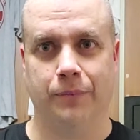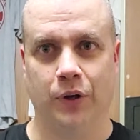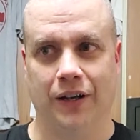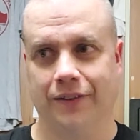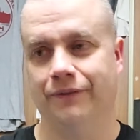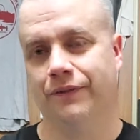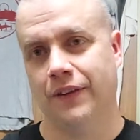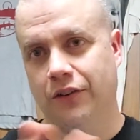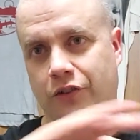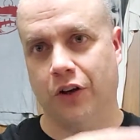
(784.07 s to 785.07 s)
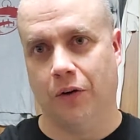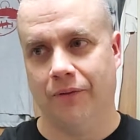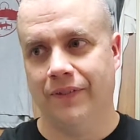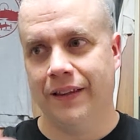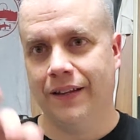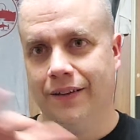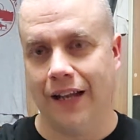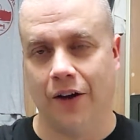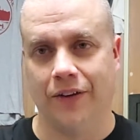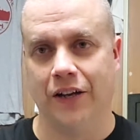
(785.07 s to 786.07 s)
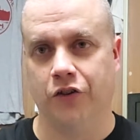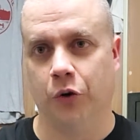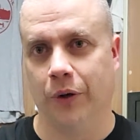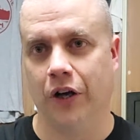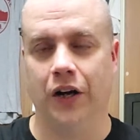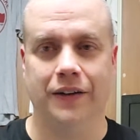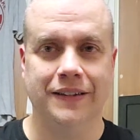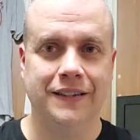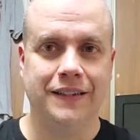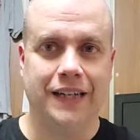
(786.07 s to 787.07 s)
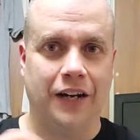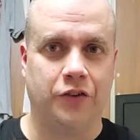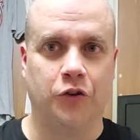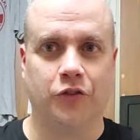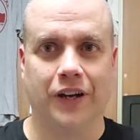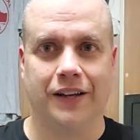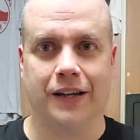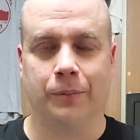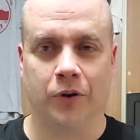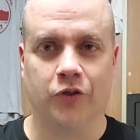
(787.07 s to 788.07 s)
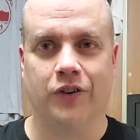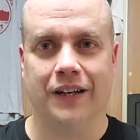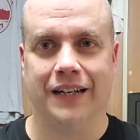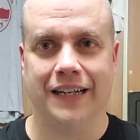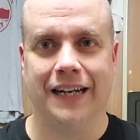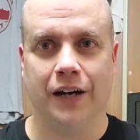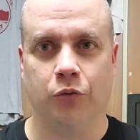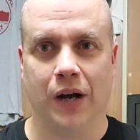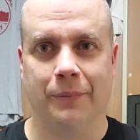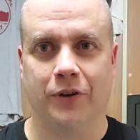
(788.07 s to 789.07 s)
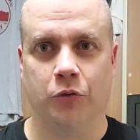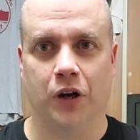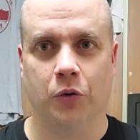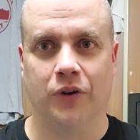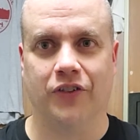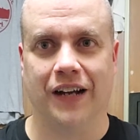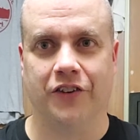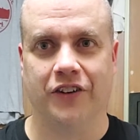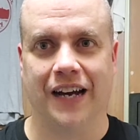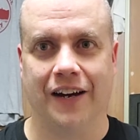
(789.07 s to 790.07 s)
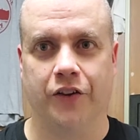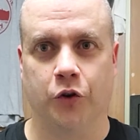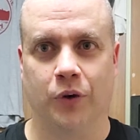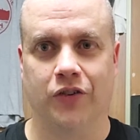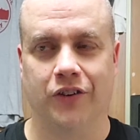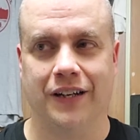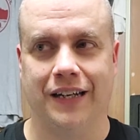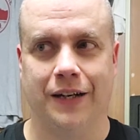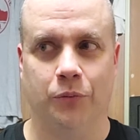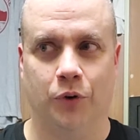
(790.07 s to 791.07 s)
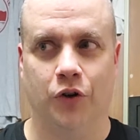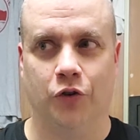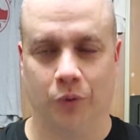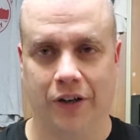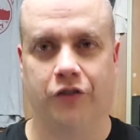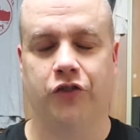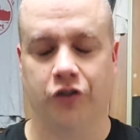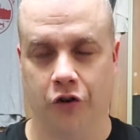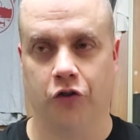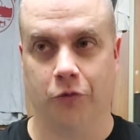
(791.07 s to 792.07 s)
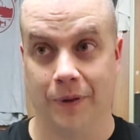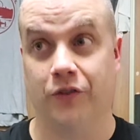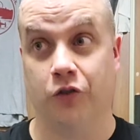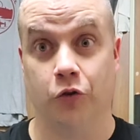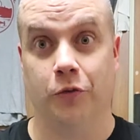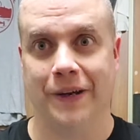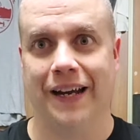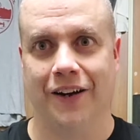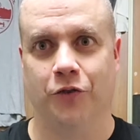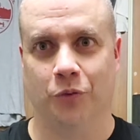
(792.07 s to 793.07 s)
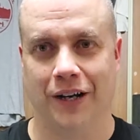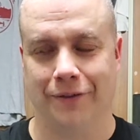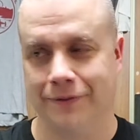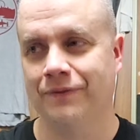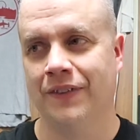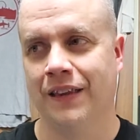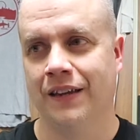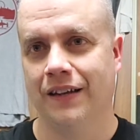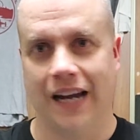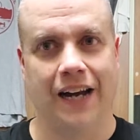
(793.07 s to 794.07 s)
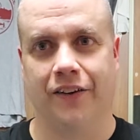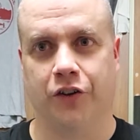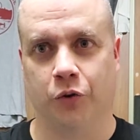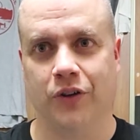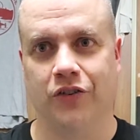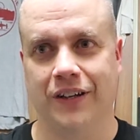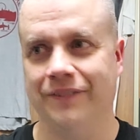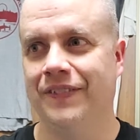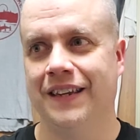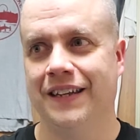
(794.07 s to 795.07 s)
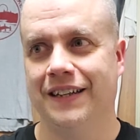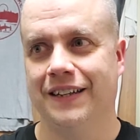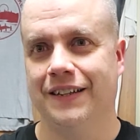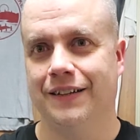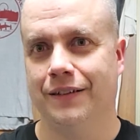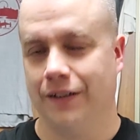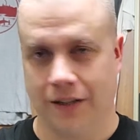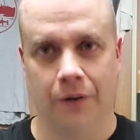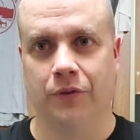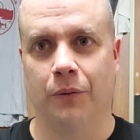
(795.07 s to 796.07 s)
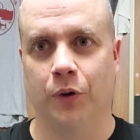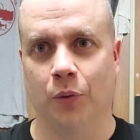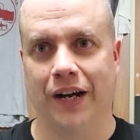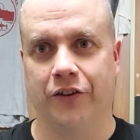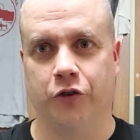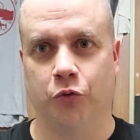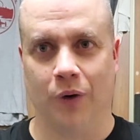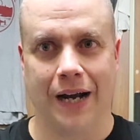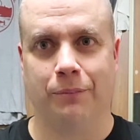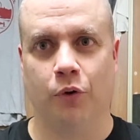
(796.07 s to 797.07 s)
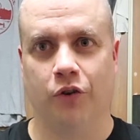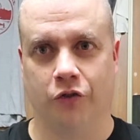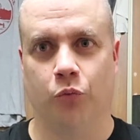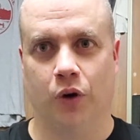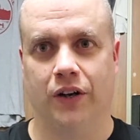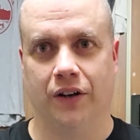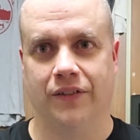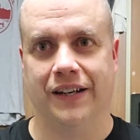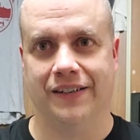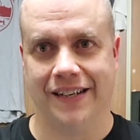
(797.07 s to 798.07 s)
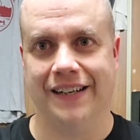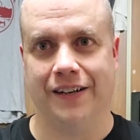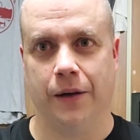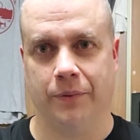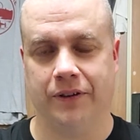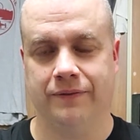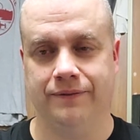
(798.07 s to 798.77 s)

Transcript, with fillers: bullet. So, now that that's going on, it turns out that the person that he had wrapped in the rug wasn't actually Agatha Christie, it was Reese Shearsmith's soon to be ex wife. Agatha Christie comes up with a way to rat poison one of the teacups